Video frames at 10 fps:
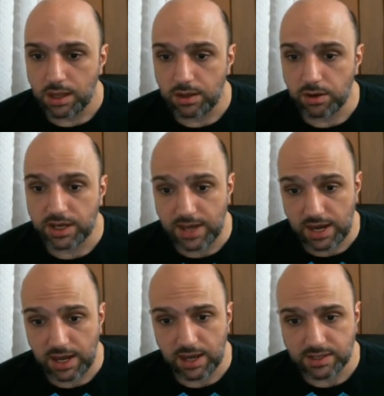You're
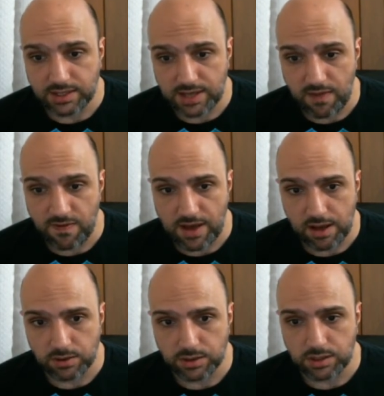getting a
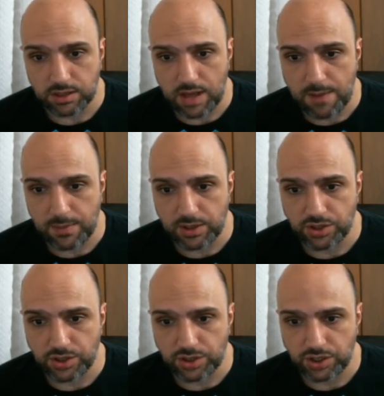10,000 damage
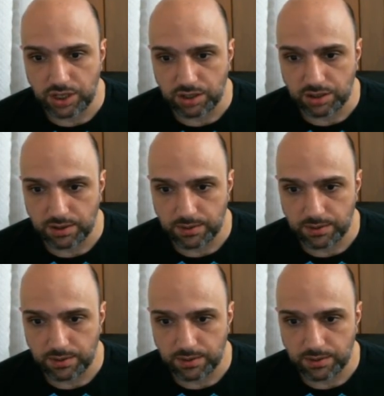shield,